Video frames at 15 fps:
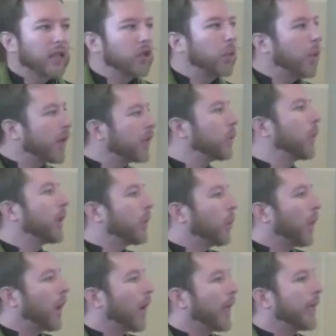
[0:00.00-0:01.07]
and
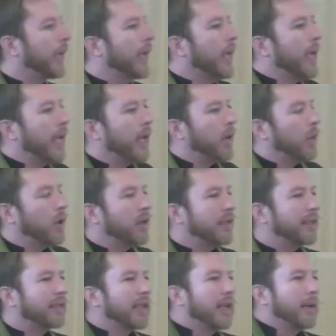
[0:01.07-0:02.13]
2021, it
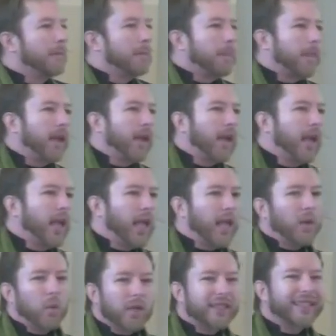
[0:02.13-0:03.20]
was
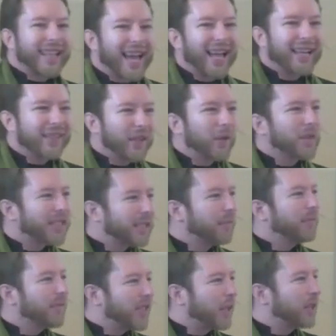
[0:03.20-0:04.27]
kind of, there were
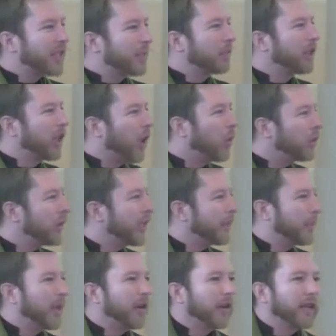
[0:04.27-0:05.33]
some
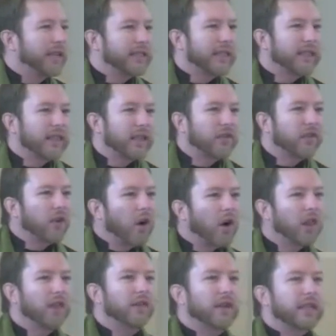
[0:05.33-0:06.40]
lonely periods, I think, for
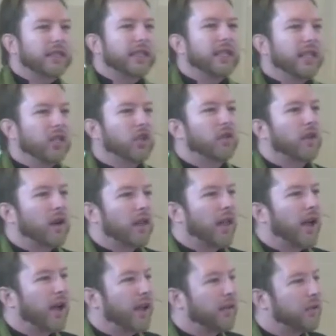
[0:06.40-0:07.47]
all of us in each of our
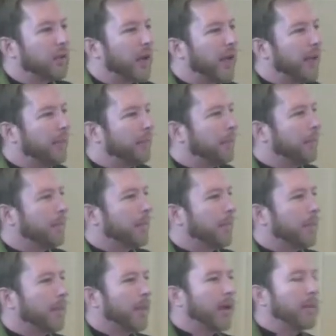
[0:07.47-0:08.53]
lives, right?
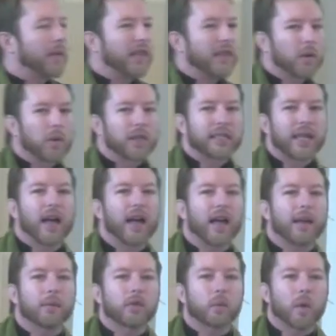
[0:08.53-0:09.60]
I mean, there were
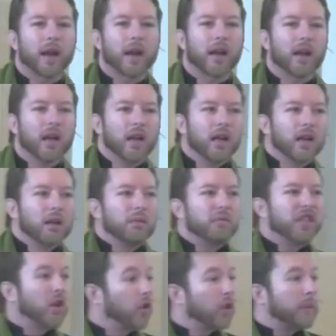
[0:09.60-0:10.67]
times where
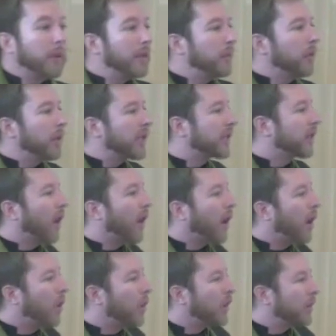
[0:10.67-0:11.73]
the only people we
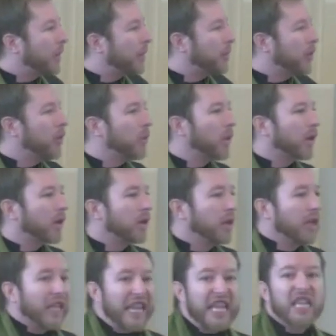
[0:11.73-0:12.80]
saw were the people who were
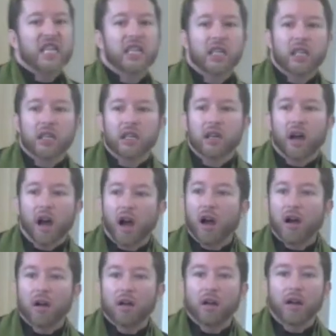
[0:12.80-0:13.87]
in
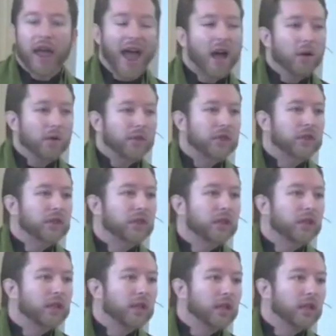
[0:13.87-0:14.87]
our house.